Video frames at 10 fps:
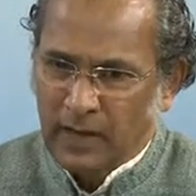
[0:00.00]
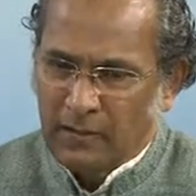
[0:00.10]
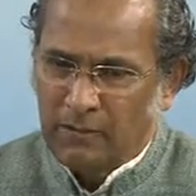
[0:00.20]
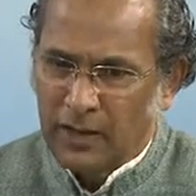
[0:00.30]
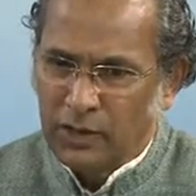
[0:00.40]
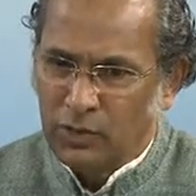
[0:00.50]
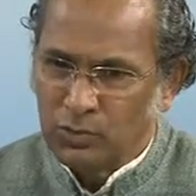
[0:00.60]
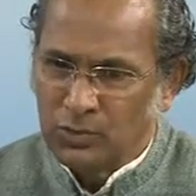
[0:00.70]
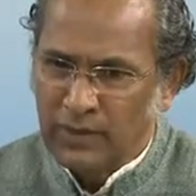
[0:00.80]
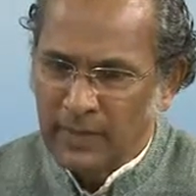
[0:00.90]
by
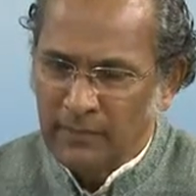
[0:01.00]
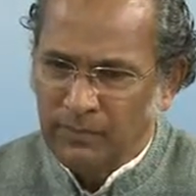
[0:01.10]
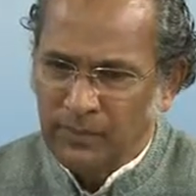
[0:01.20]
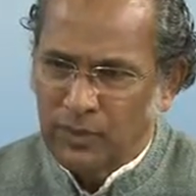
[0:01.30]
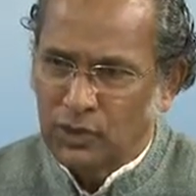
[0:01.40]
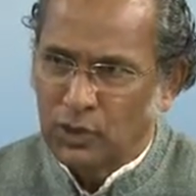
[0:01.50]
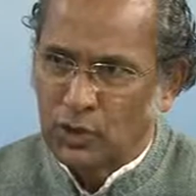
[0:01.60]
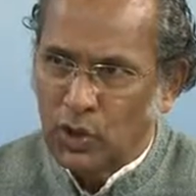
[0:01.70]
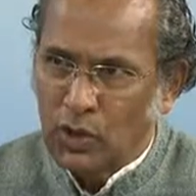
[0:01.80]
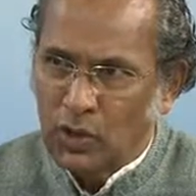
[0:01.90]
using
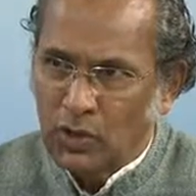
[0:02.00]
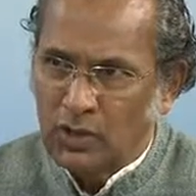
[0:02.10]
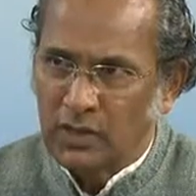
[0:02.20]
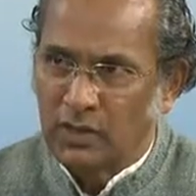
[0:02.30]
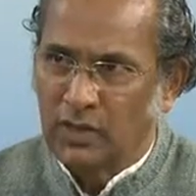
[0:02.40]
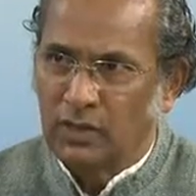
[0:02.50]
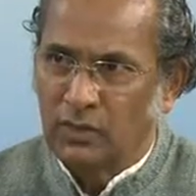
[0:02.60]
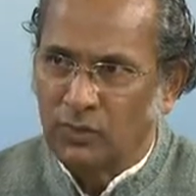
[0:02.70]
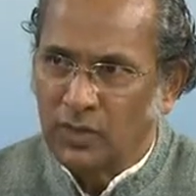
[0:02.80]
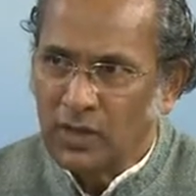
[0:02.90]
thought,
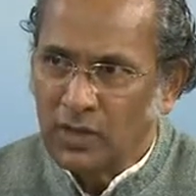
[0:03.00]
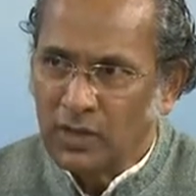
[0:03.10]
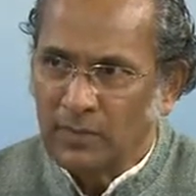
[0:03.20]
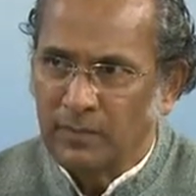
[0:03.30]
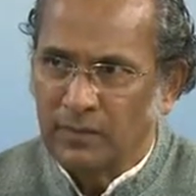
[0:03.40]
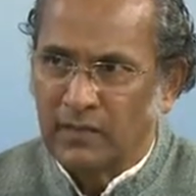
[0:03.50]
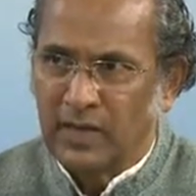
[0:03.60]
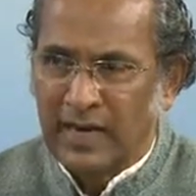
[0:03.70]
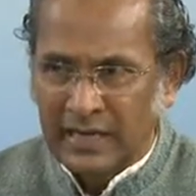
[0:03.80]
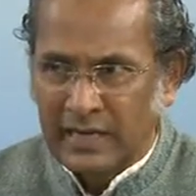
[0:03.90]
word
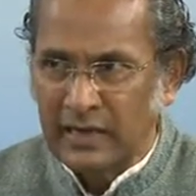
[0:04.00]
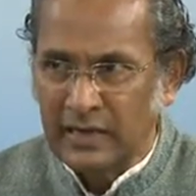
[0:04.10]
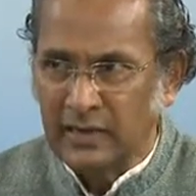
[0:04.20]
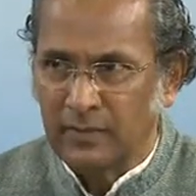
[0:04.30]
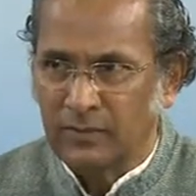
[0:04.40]
and deed.